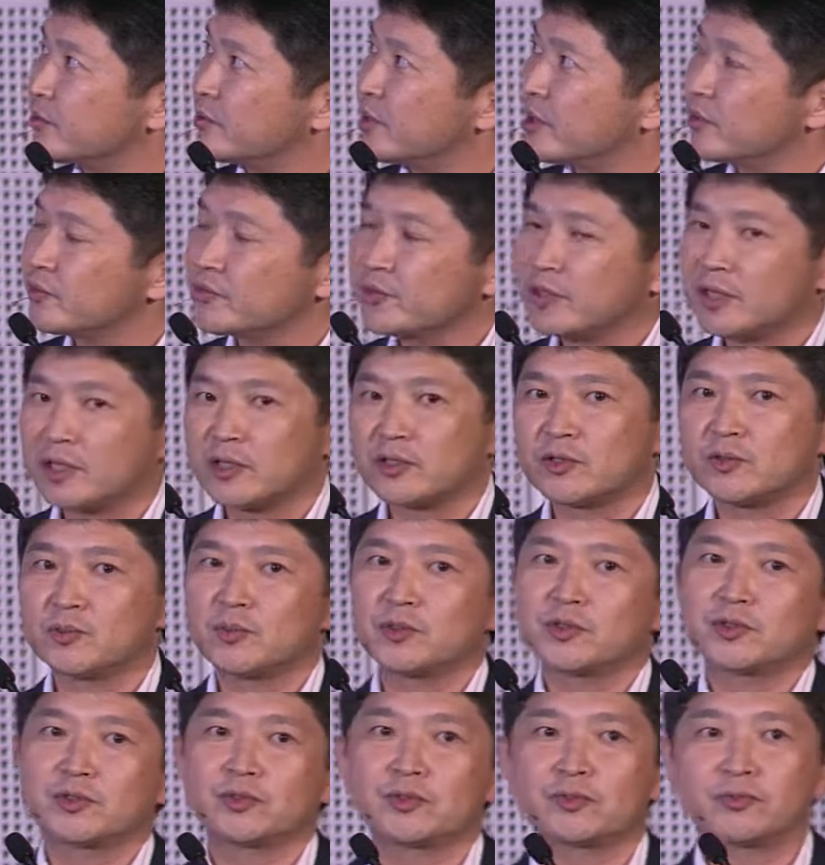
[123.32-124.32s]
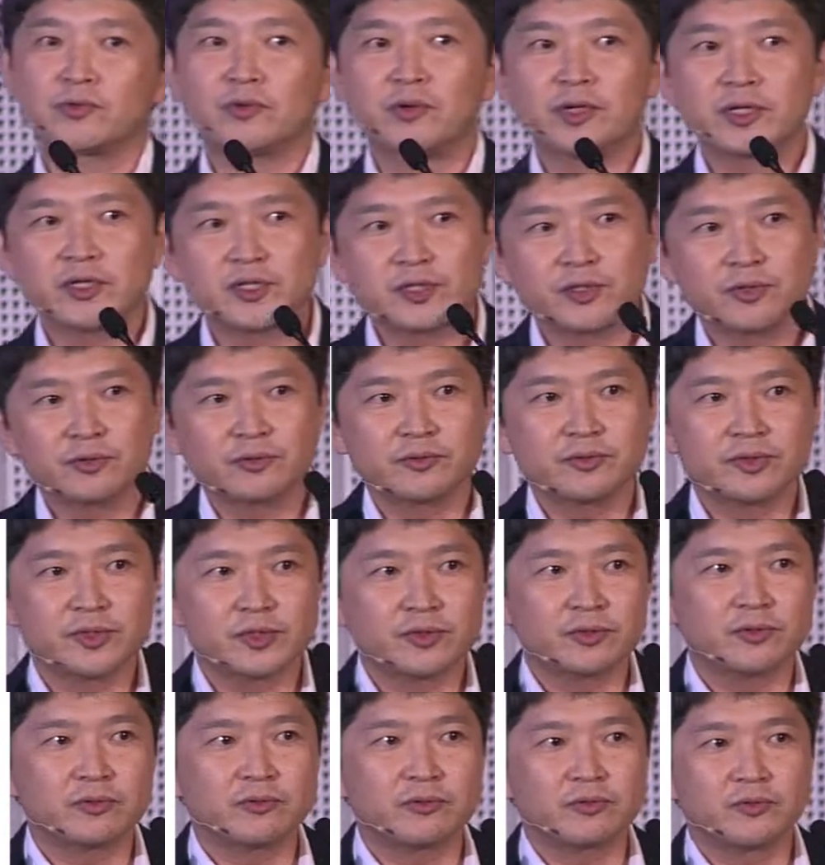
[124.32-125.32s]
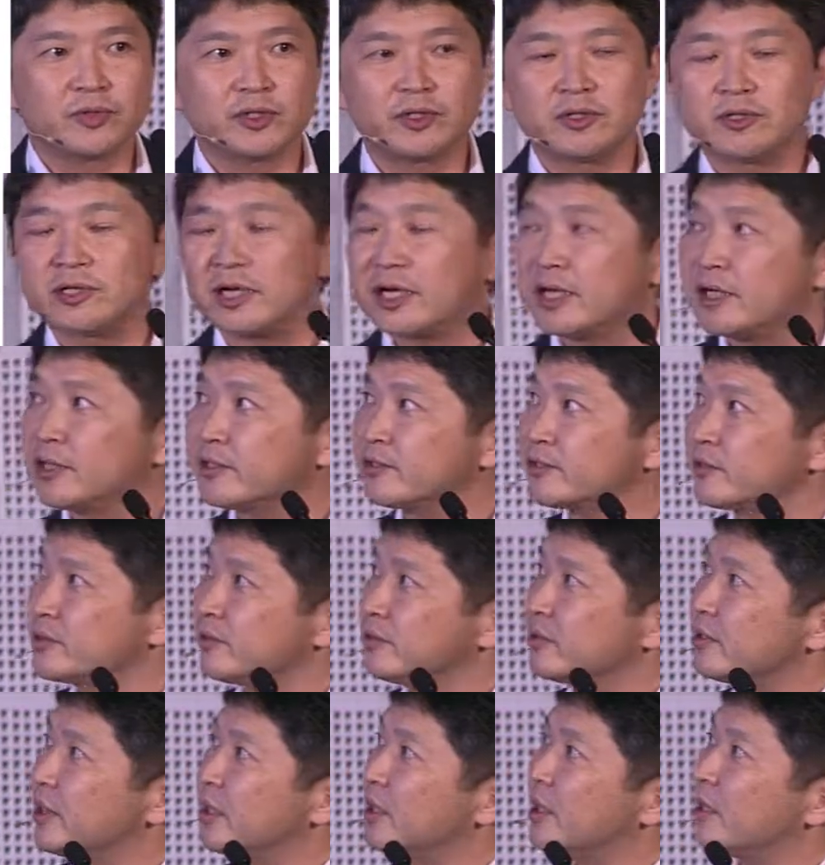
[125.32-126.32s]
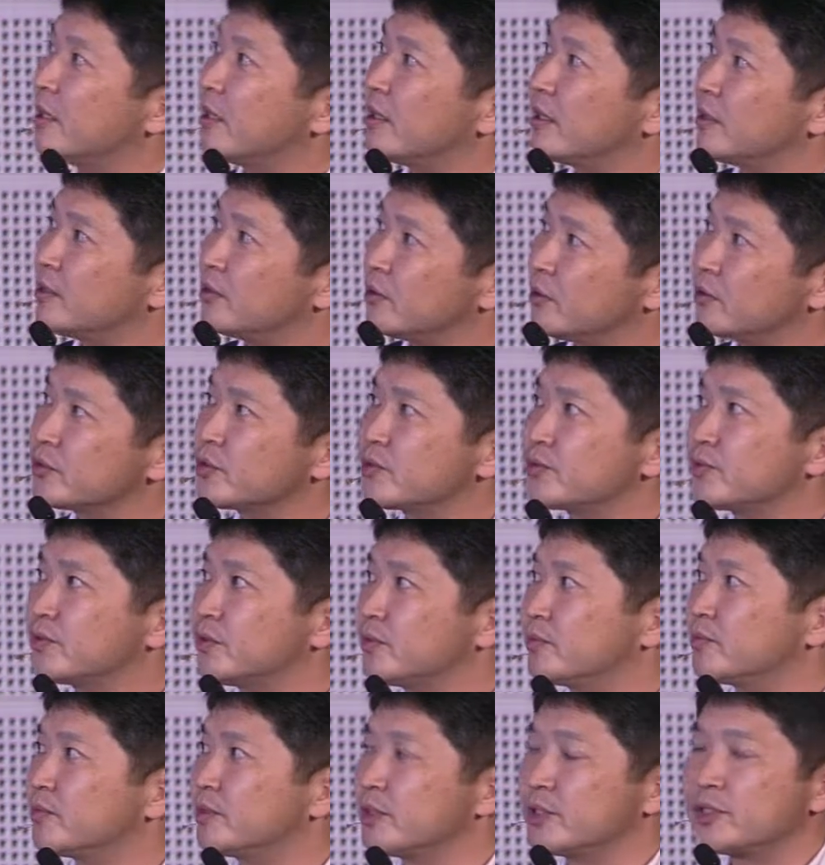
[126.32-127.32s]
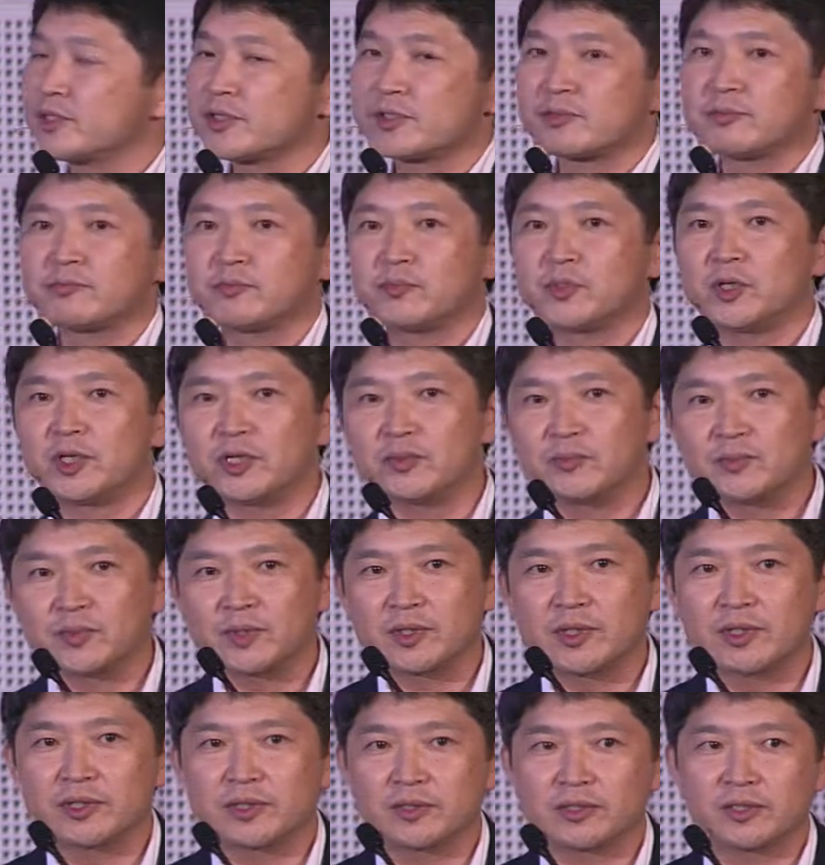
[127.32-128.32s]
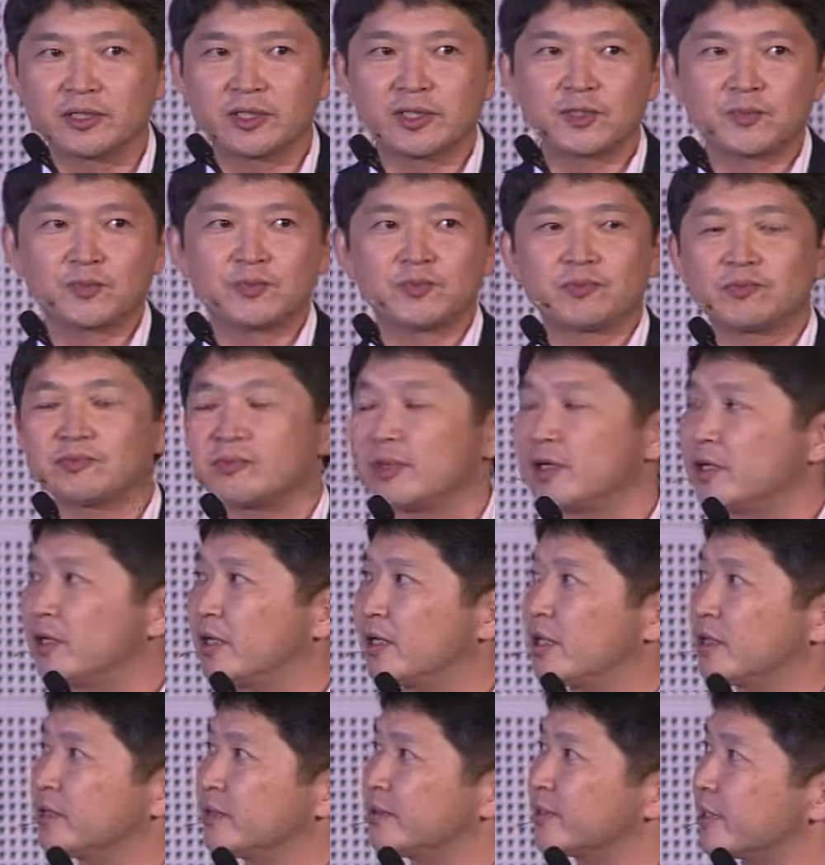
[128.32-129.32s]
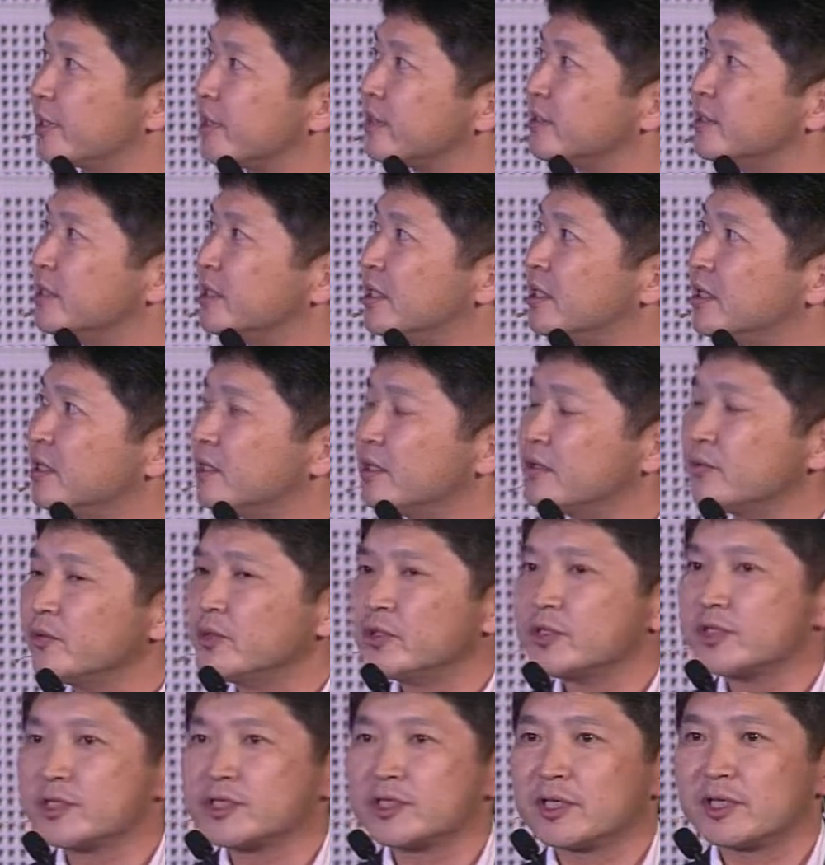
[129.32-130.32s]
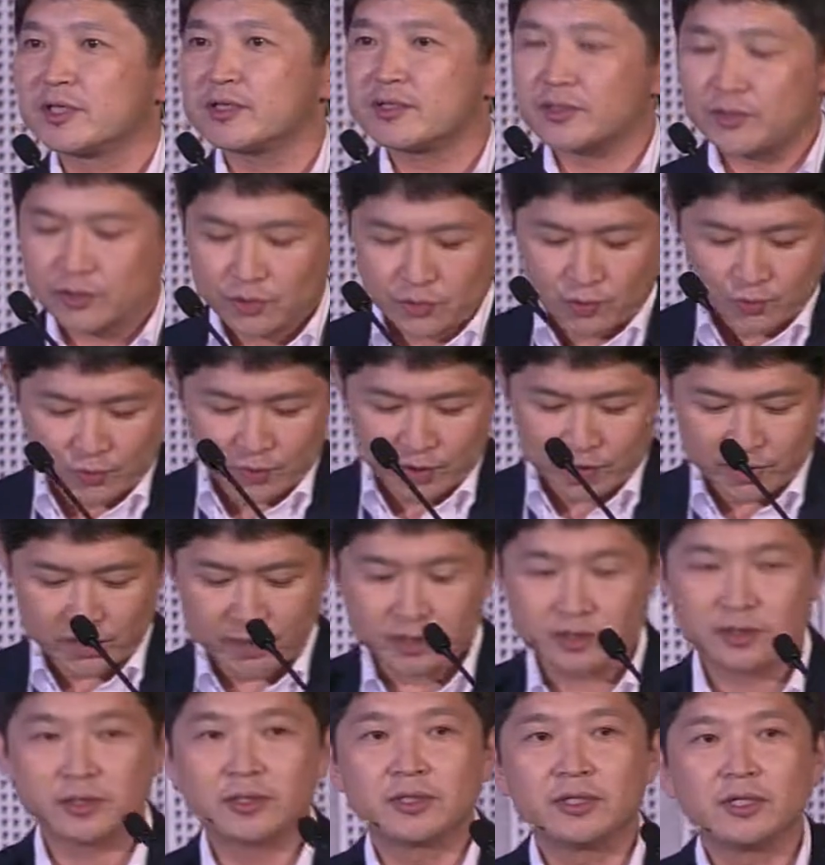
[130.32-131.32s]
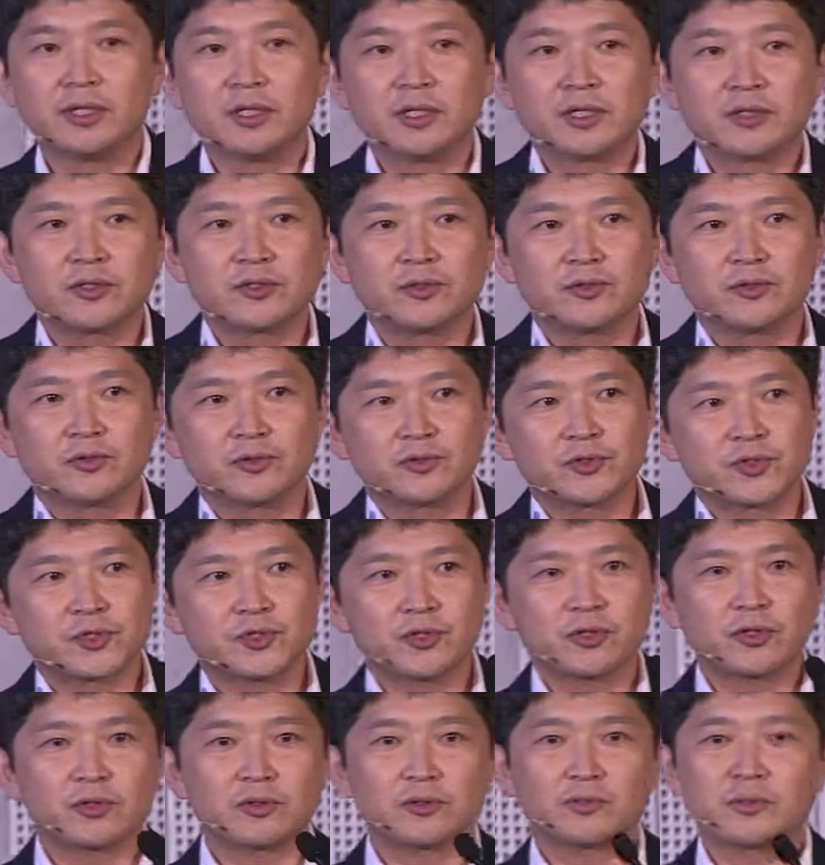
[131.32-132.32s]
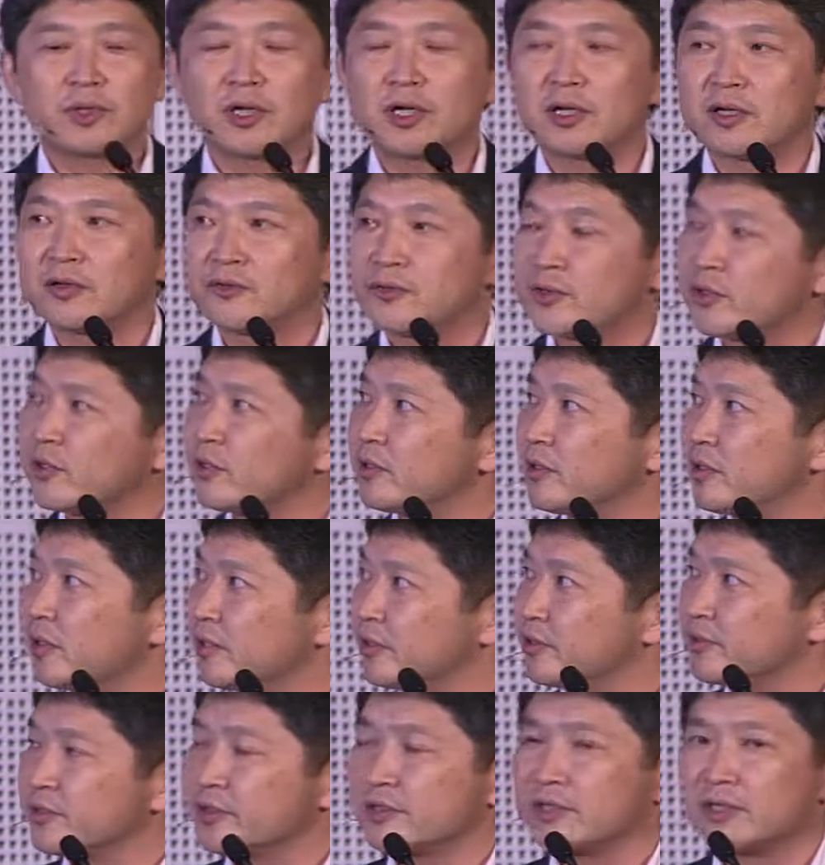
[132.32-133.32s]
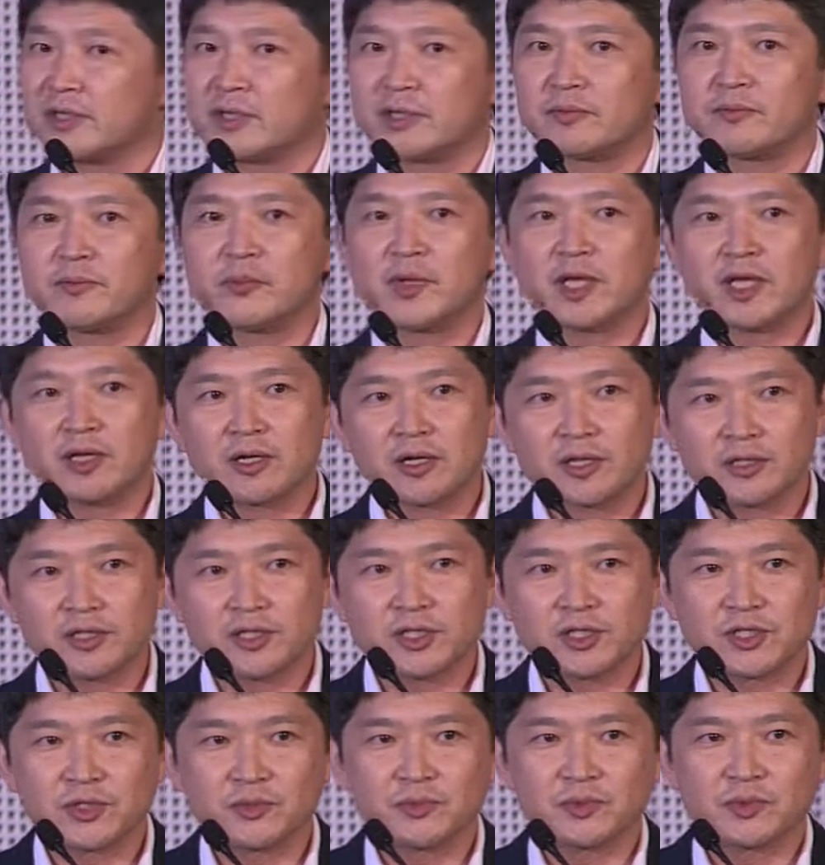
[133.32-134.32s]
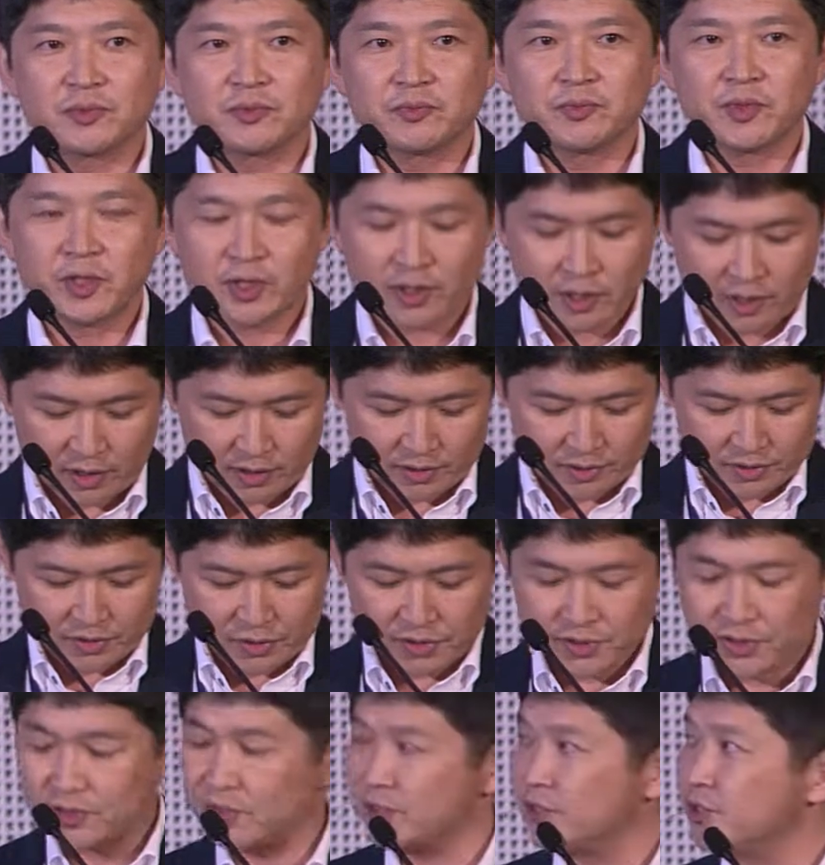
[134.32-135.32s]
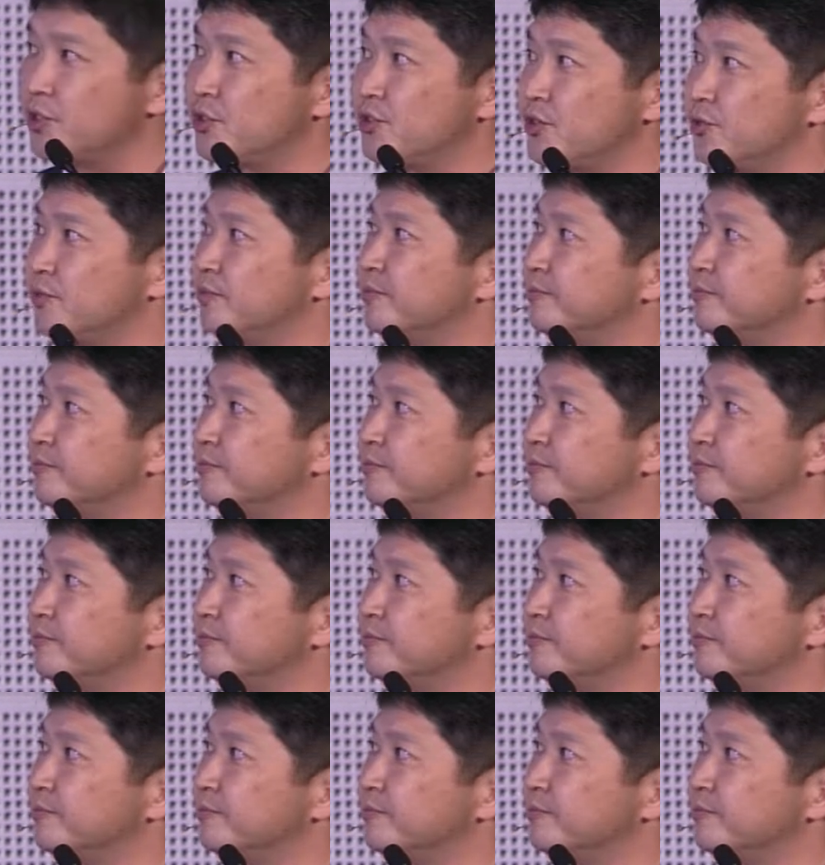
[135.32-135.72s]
after administration, so we learned lots from this paper. And then we decided to begin to figure out the mechanism behind this issue.